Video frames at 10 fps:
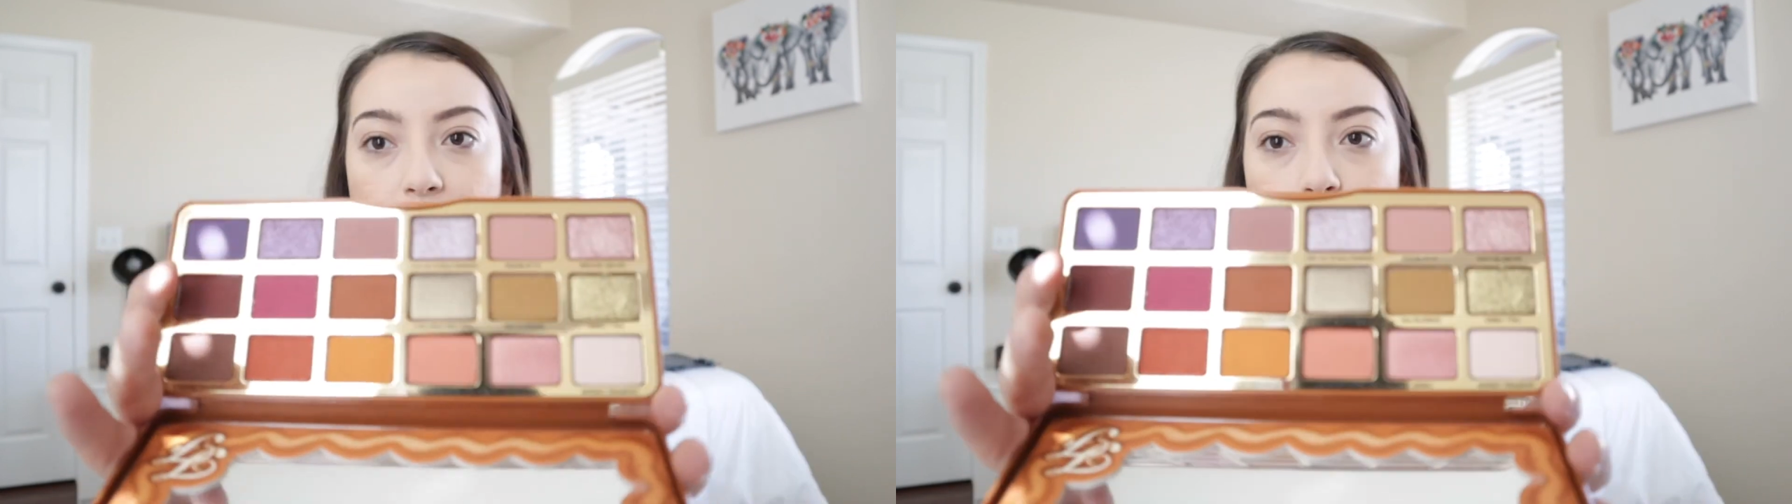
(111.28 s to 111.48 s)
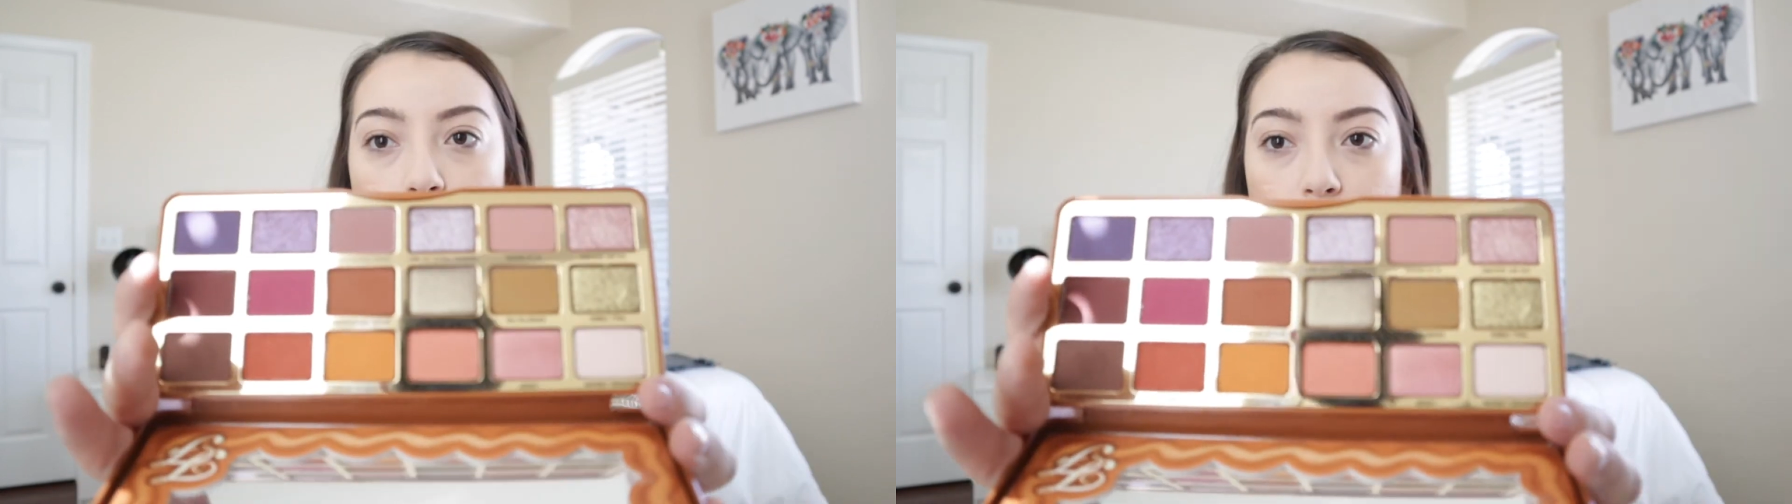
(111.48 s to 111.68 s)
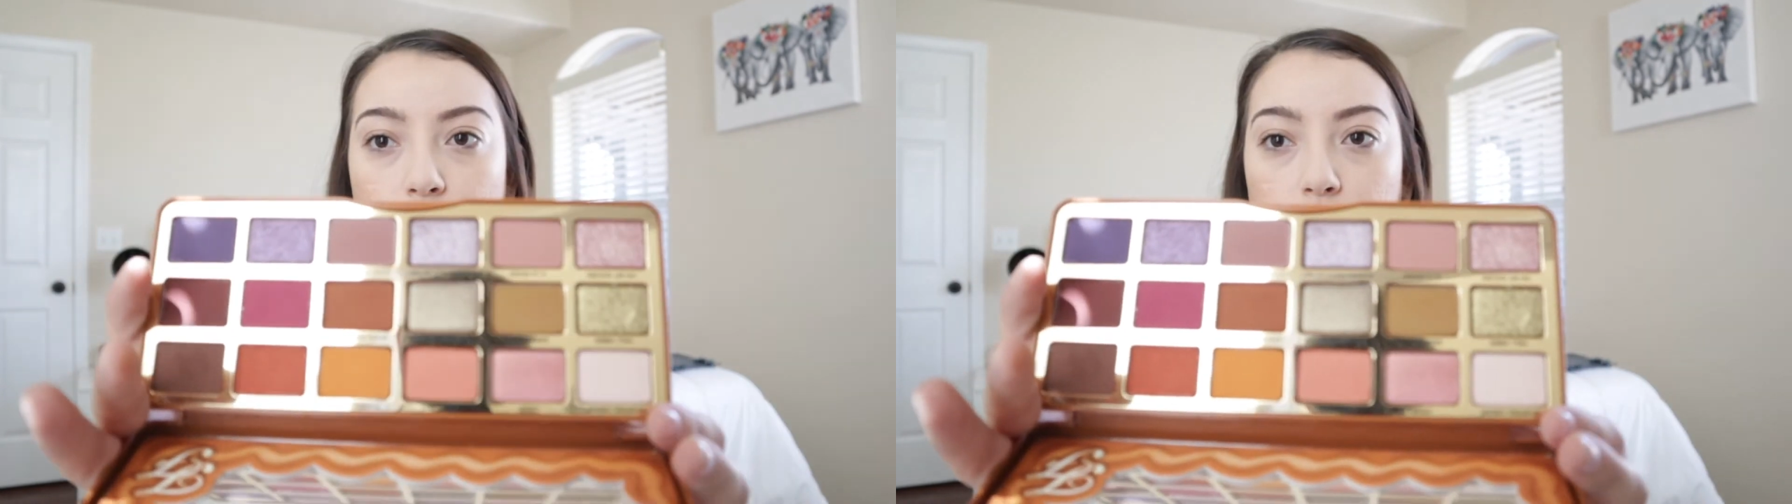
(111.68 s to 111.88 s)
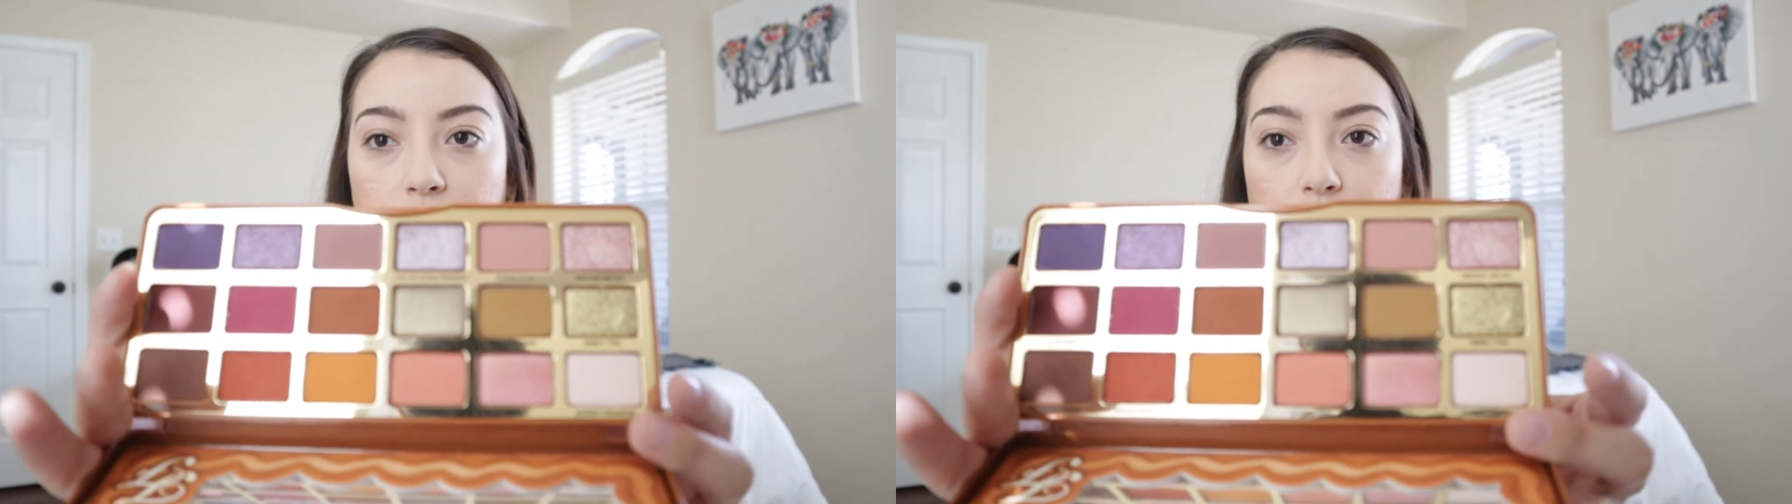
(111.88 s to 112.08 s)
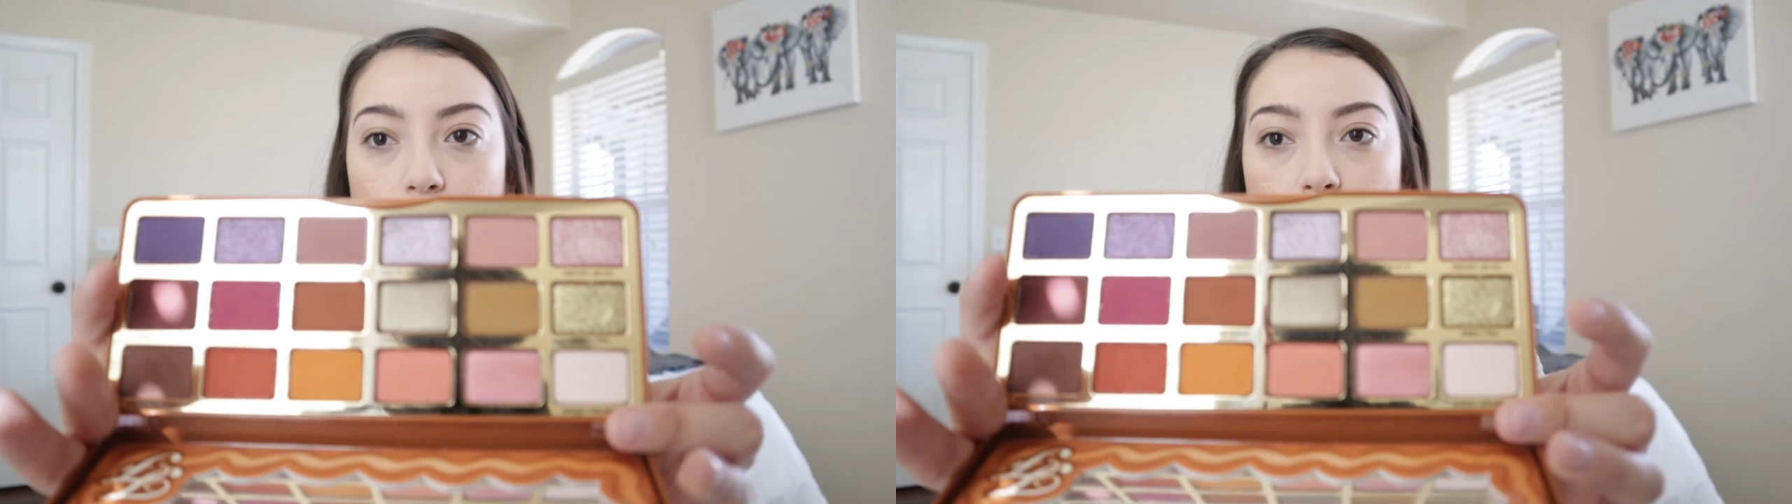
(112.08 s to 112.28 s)
am also
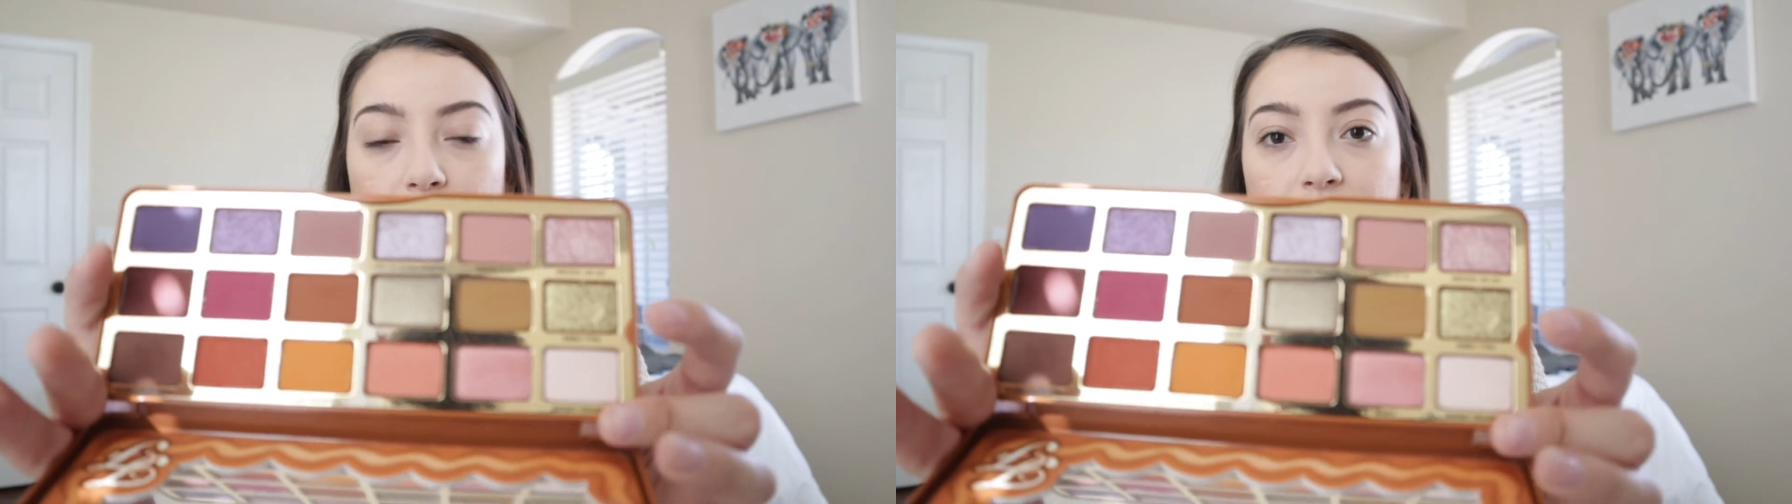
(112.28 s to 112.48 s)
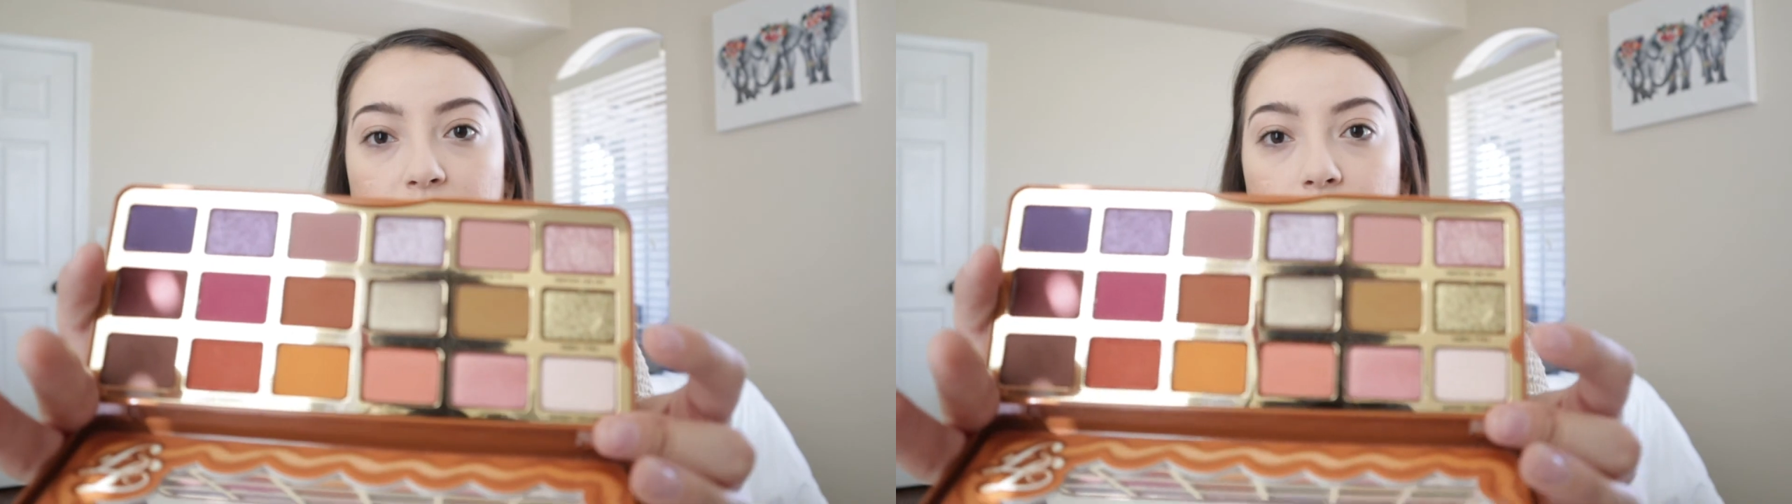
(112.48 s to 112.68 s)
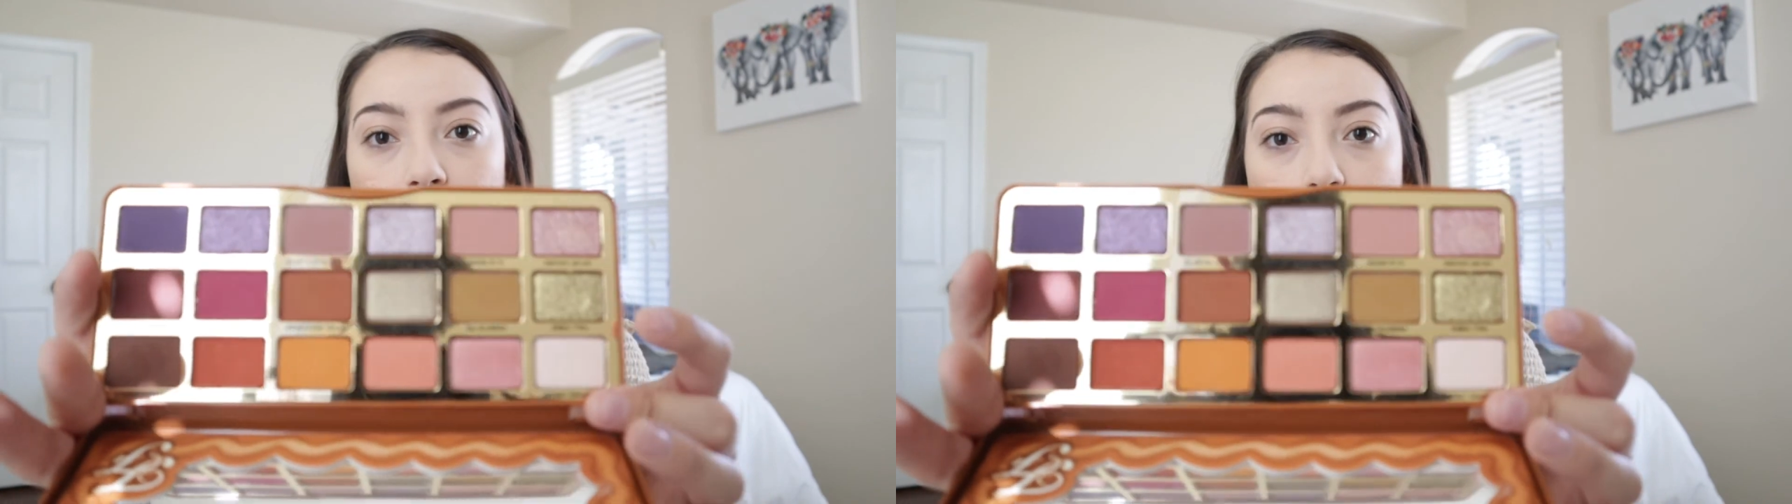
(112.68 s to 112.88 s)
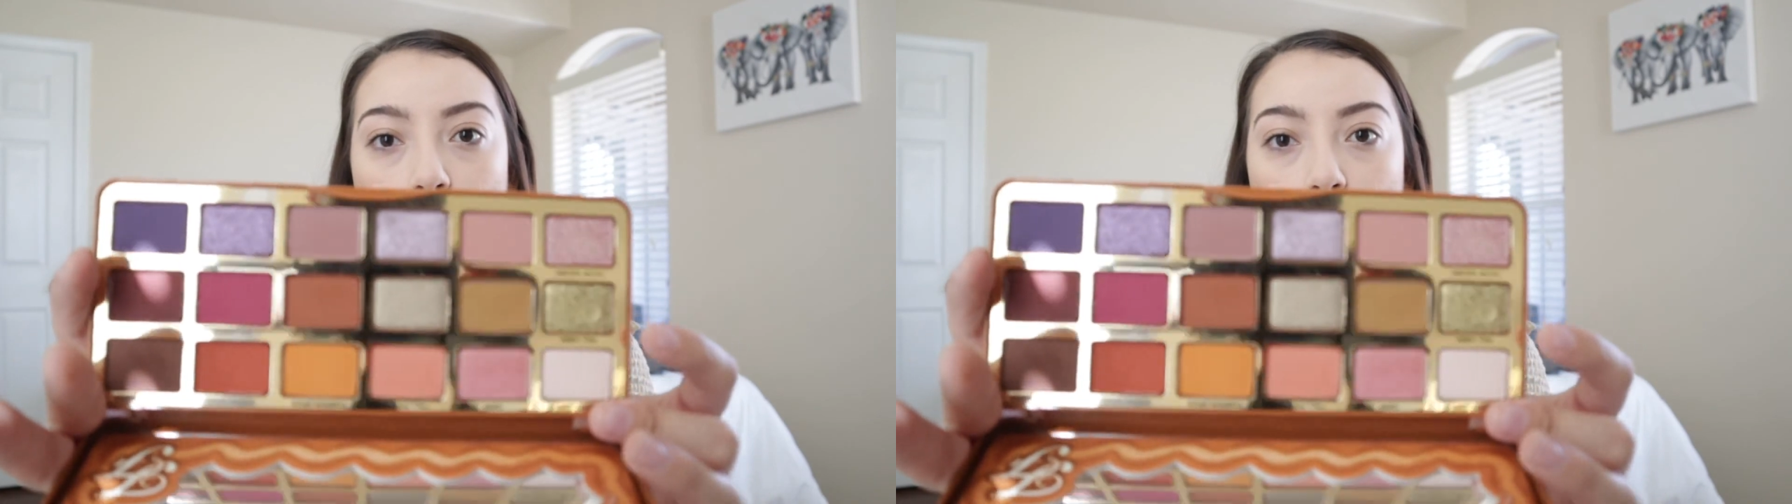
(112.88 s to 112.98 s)
gonna go in